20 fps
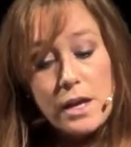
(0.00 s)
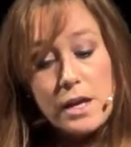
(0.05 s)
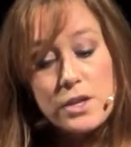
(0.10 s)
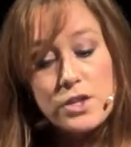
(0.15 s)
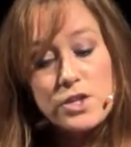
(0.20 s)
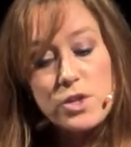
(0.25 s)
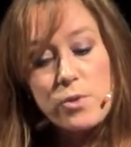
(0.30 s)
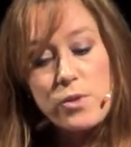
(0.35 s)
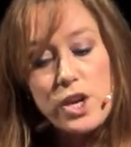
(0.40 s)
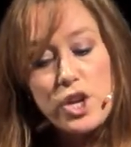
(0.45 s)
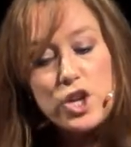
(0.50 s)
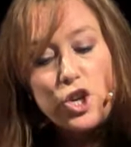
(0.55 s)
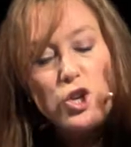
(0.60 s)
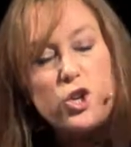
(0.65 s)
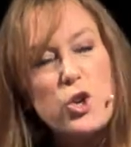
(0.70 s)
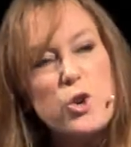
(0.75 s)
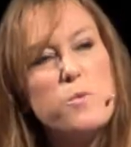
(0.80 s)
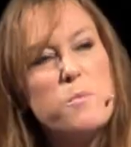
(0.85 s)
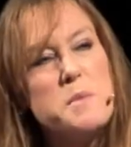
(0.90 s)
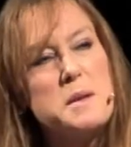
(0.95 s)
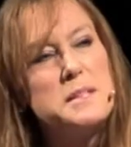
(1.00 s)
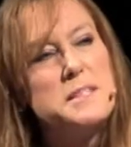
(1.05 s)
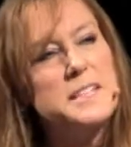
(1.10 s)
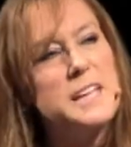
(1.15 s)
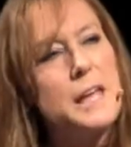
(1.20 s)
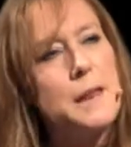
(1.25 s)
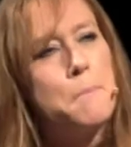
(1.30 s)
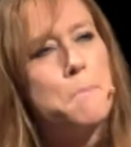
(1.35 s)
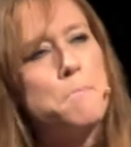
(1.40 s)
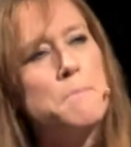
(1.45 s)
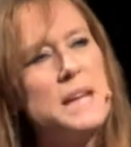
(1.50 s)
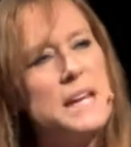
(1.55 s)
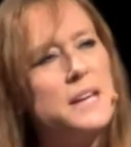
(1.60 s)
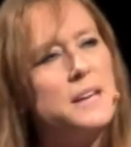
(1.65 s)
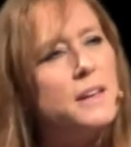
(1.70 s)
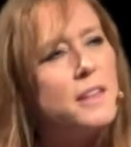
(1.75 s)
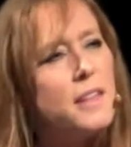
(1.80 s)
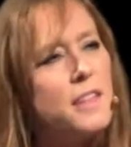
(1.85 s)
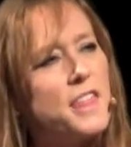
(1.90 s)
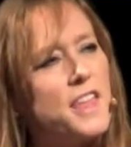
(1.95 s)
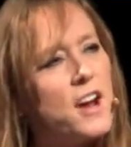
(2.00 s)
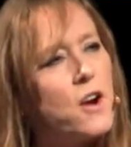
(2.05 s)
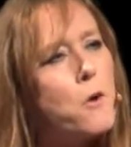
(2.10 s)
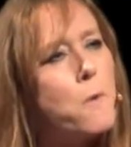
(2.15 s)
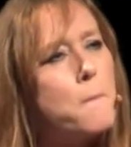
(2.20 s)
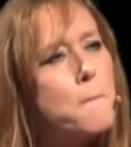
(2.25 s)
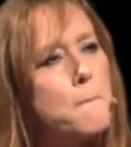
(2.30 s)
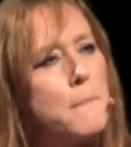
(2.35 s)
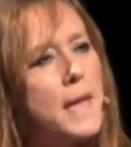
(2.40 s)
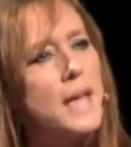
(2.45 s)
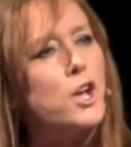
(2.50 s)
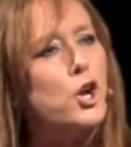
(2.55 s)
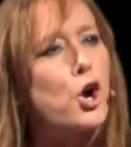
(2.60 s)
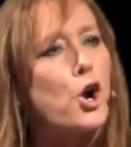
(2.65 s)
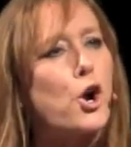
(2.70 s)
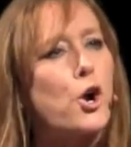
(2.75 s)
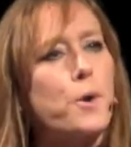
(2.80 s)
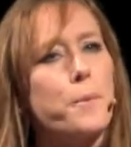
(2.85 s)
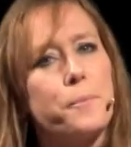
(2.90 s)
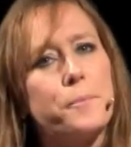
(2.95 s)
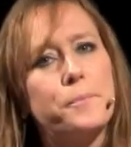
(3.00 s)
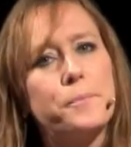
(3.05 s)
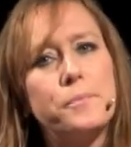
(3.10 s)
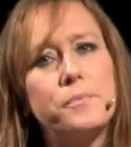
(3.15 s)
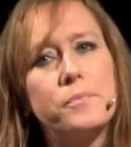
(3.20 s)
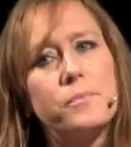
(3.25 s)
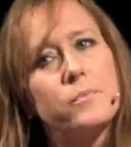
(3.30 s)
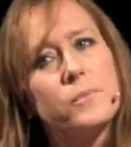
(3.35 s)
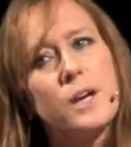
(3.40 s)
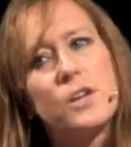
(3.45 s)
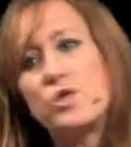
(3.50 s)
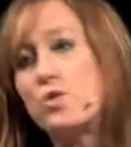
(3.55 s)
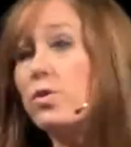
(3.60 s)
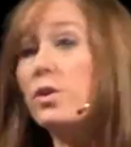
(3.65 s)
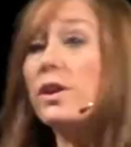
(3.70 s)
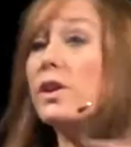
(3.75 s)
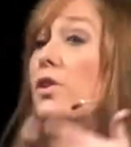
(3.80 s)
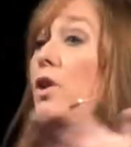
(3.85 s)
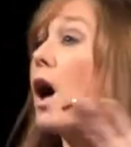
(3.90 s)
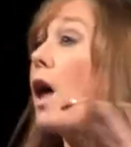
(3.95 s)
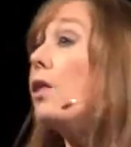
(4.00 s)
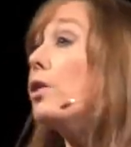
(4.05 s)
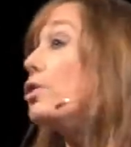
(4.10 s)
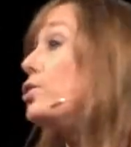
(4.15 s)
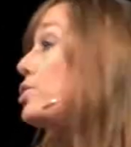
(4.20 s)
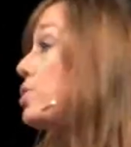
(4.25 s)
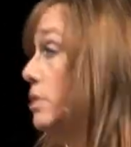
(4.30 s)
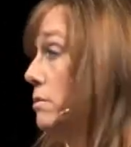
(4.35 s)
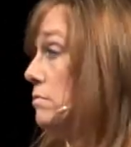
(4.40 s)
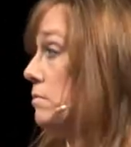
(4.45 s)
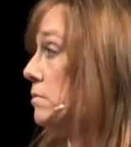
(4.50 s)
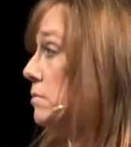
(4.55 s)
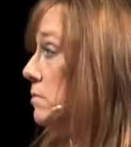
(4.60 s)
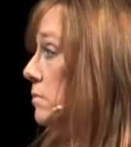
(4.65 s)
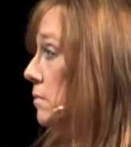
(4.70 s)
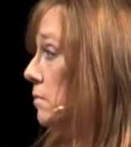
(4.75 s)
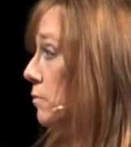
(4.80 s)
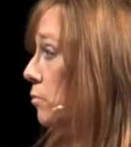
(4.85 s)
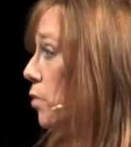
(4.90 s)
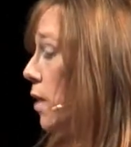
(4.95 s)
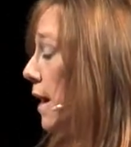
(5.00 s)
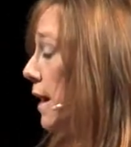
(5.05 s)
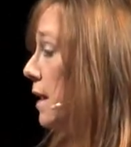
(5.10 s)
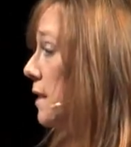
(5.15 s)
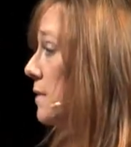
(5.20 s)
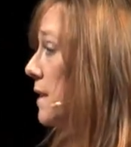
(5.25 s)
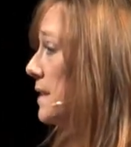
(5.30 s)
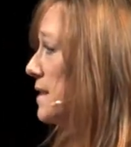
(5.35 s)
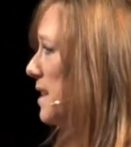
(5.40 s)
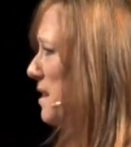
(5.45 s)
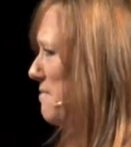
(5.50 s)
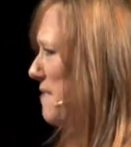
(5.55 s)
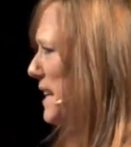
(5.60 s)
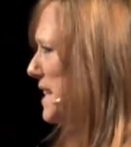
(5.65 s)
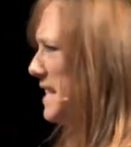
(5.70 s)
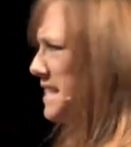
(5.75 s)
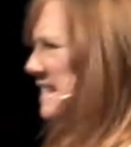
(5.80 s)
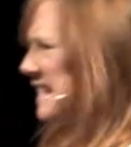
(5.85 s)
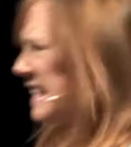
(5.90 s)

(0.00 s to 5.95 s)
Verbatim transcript: is so that humans can meet their maker. $1 trillion, right? That's a